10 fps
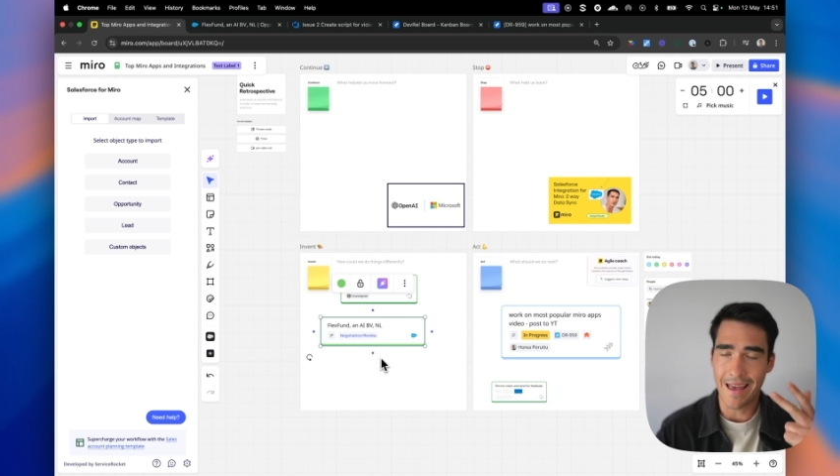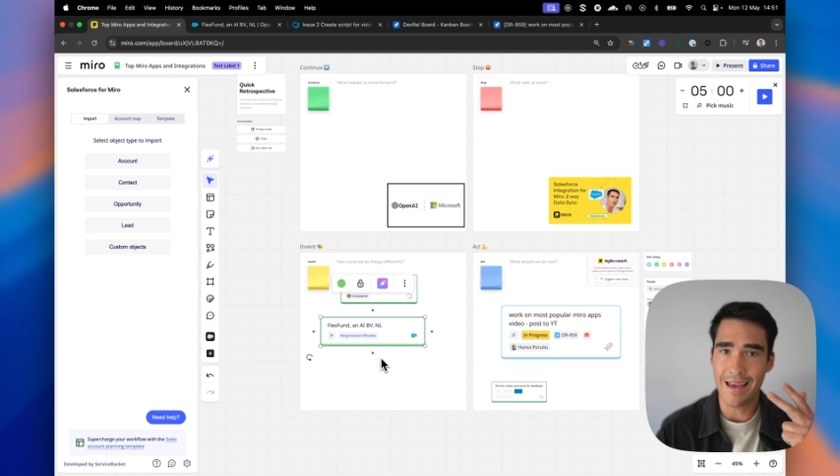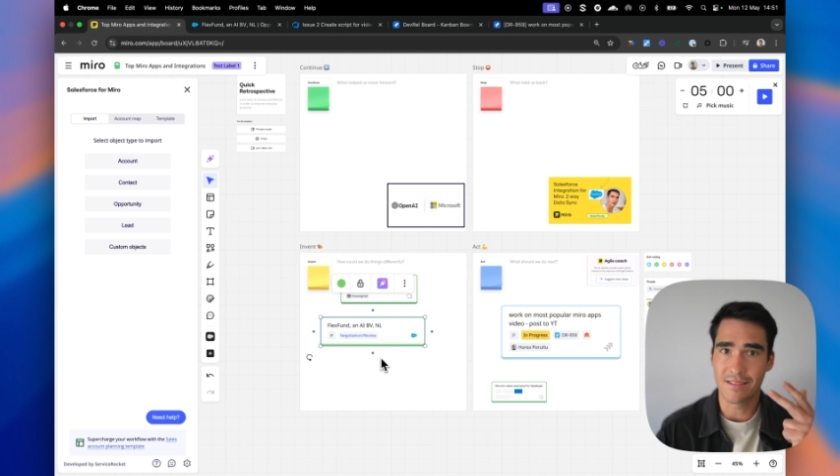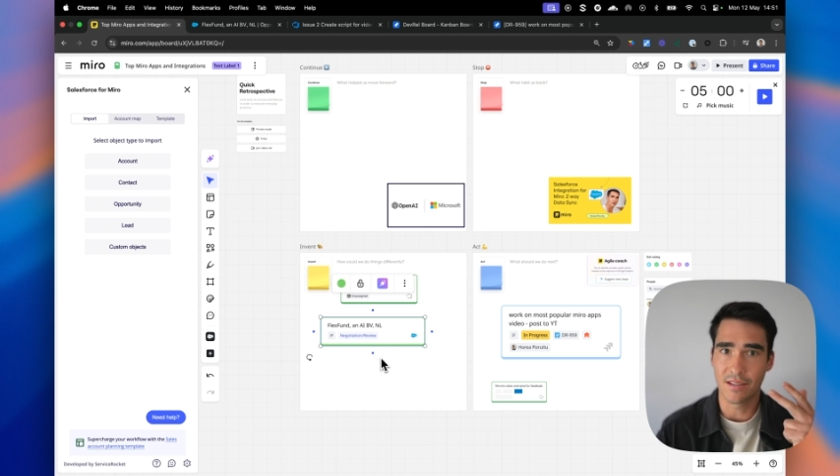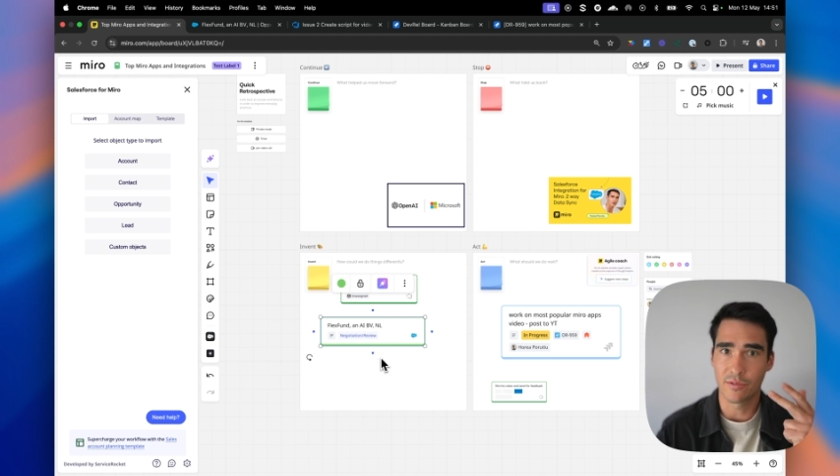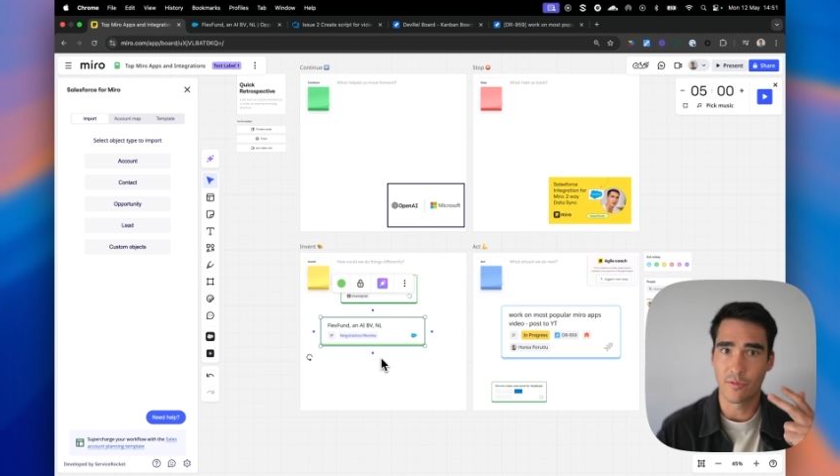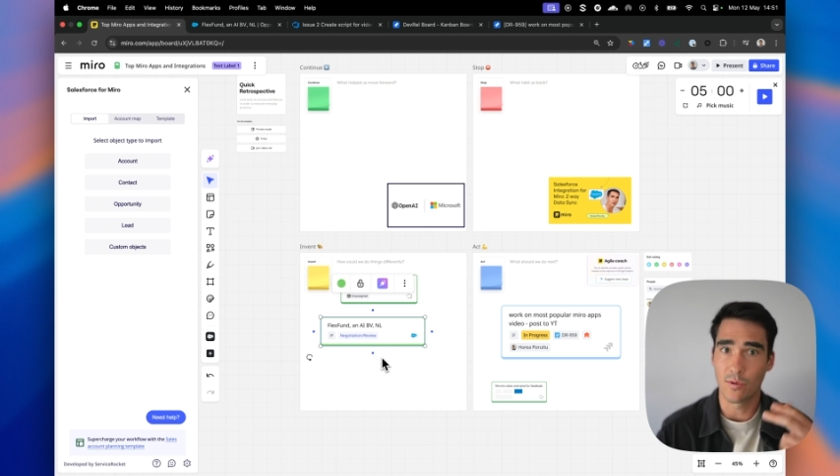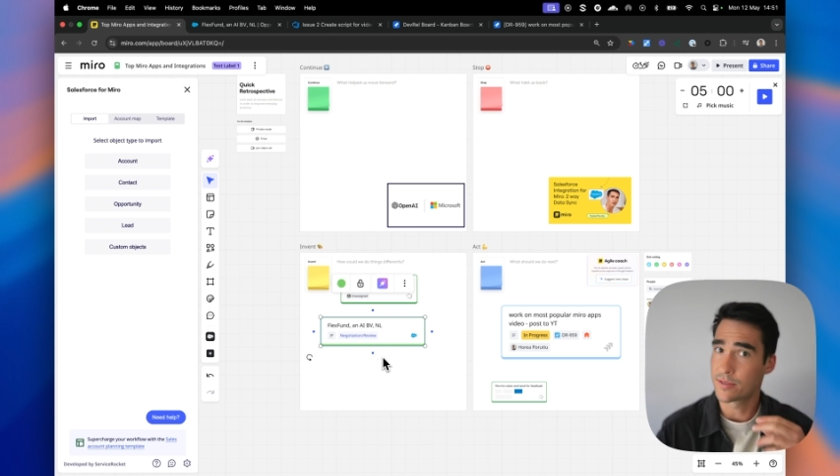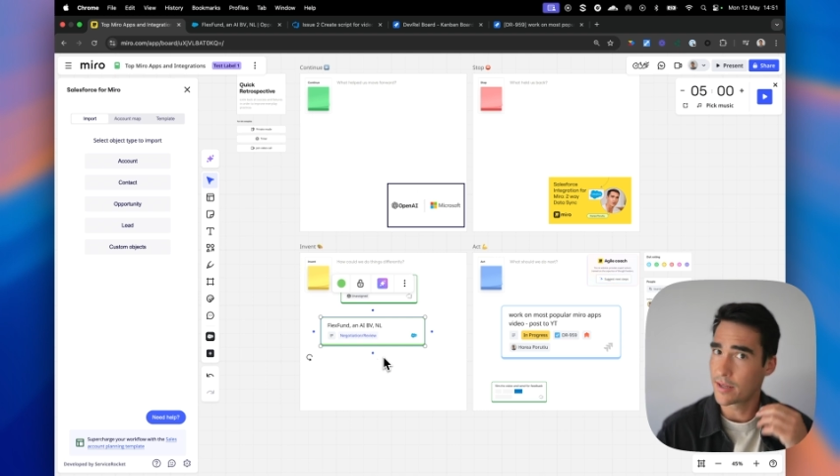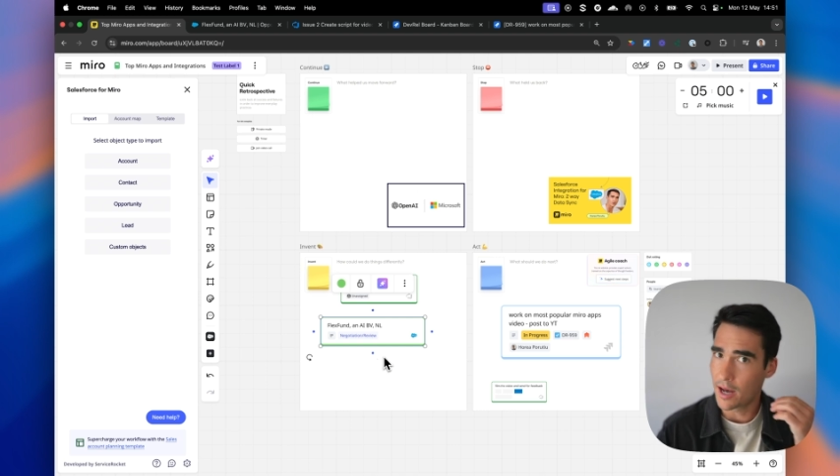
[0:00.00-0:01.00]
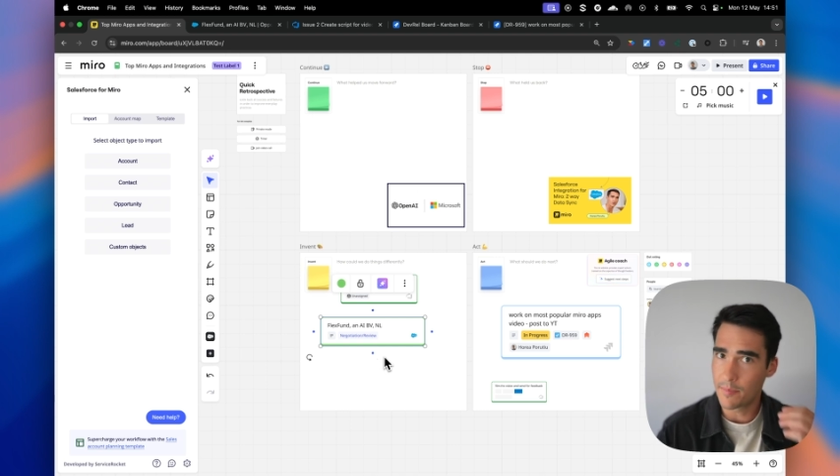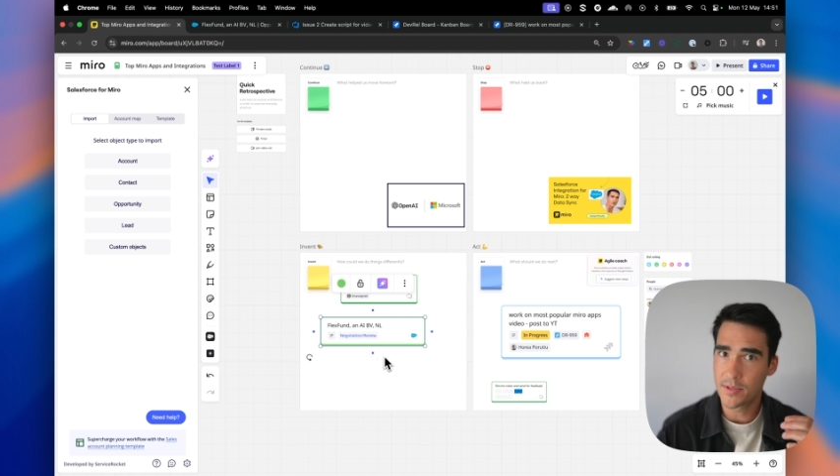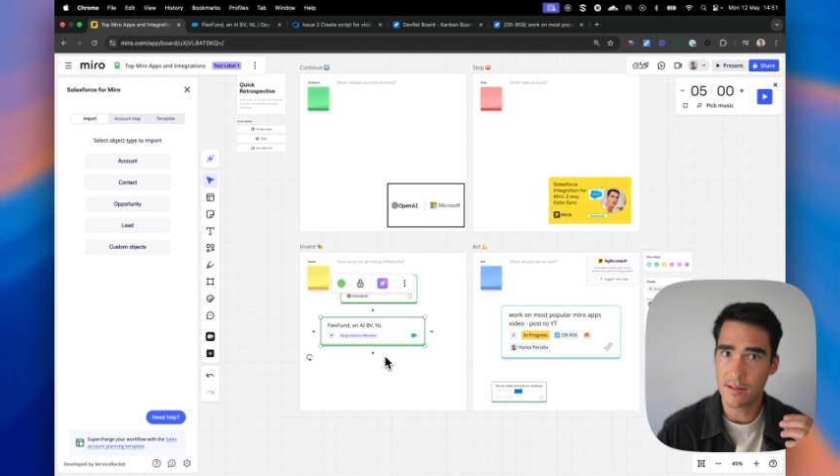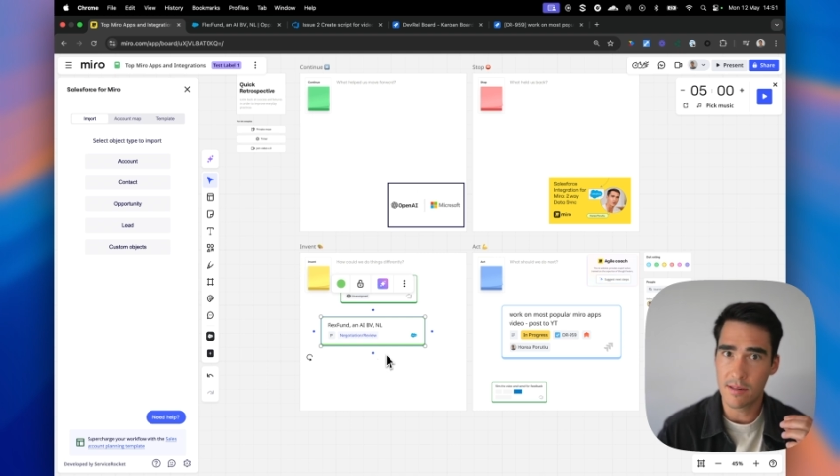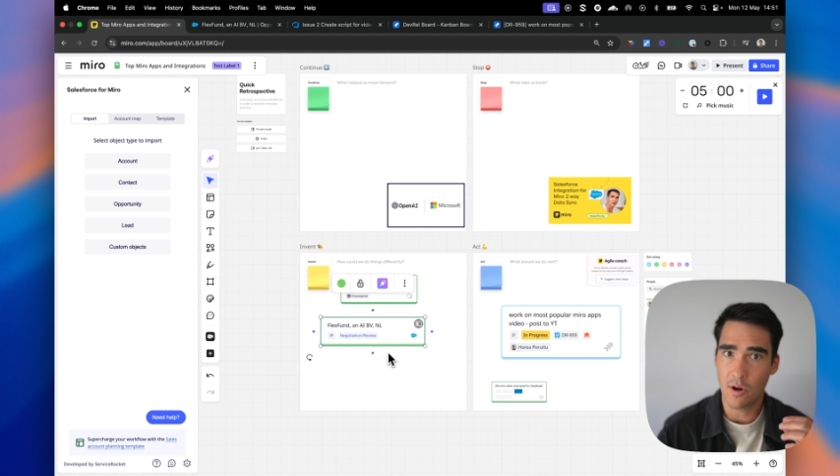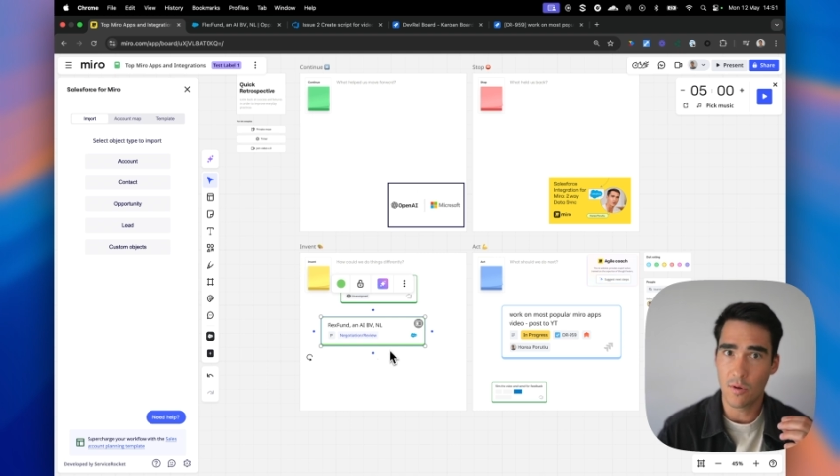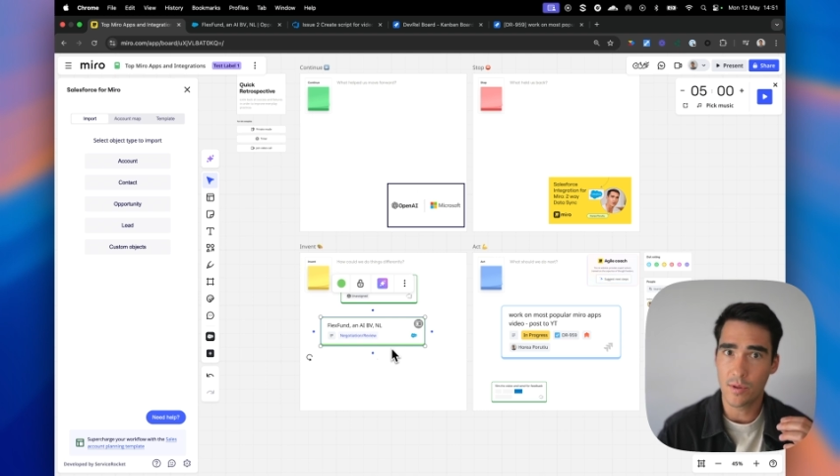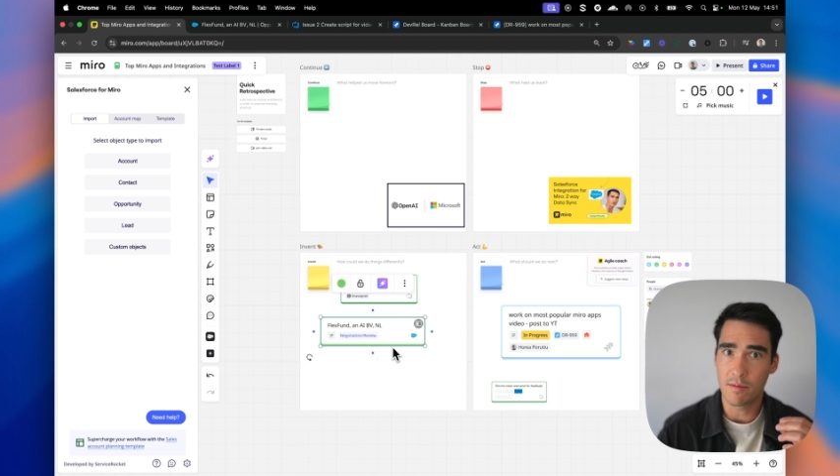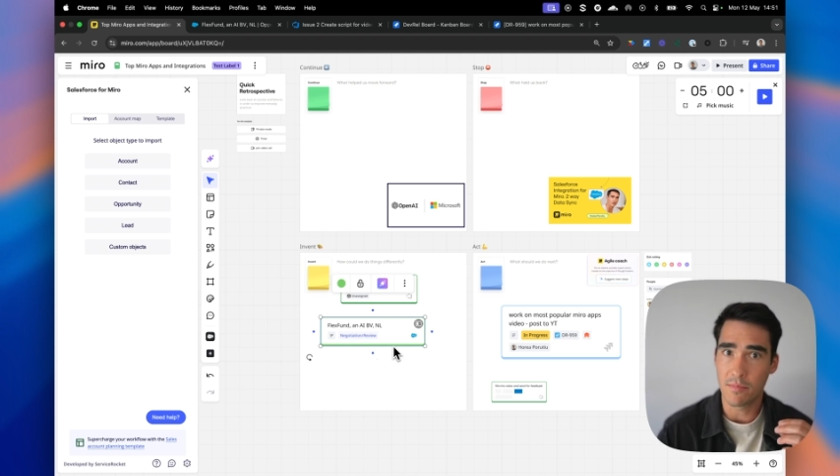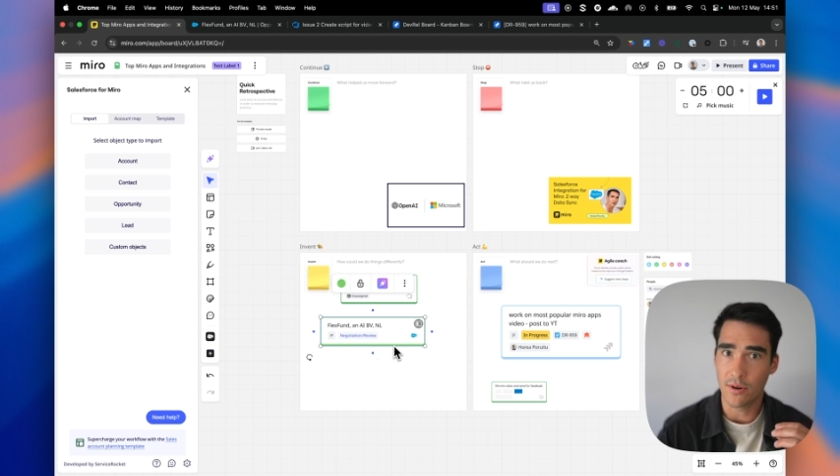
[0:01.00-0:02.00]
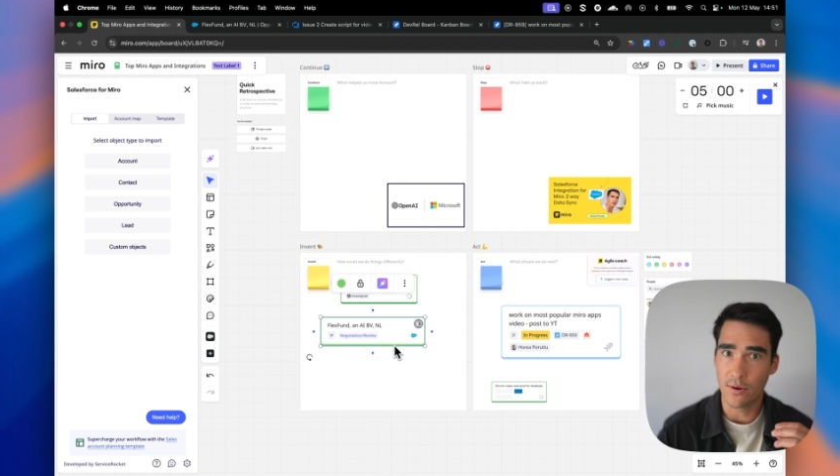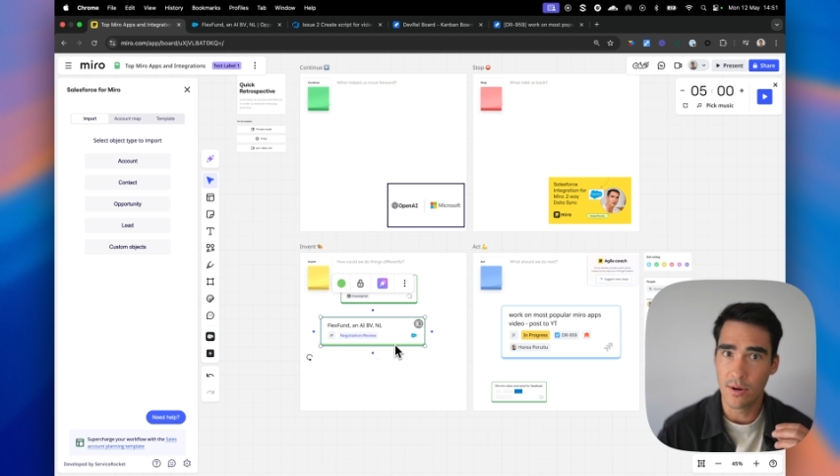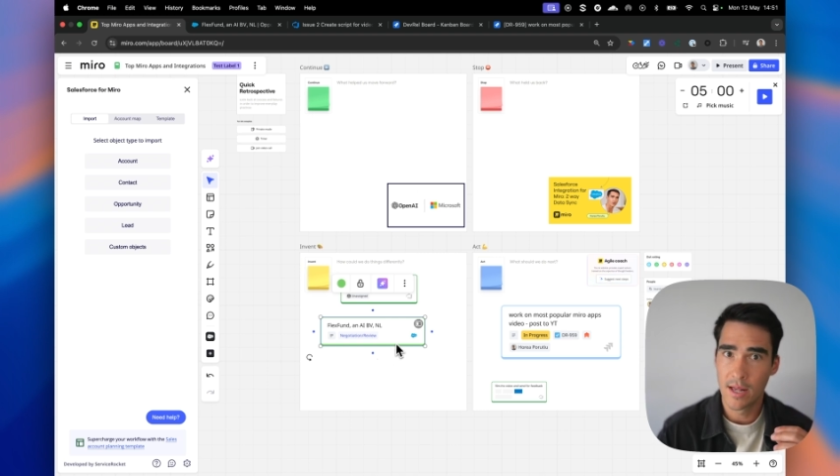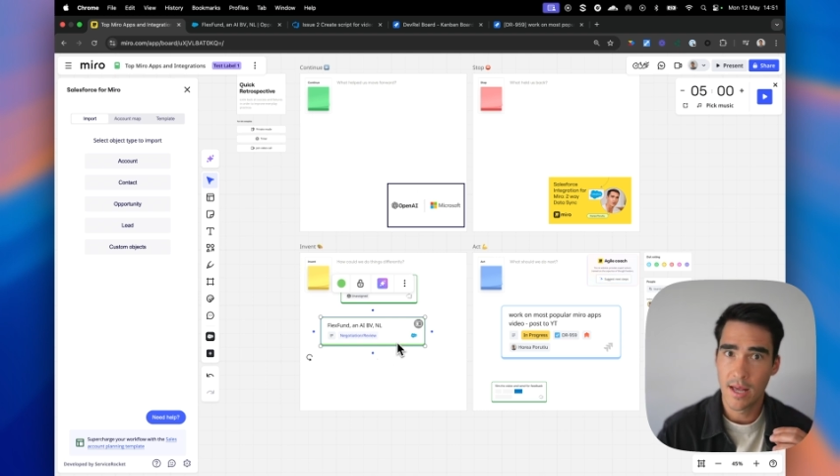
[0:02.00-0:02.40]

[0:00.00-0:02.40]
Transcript: and Salesforce, updated them all within Miro,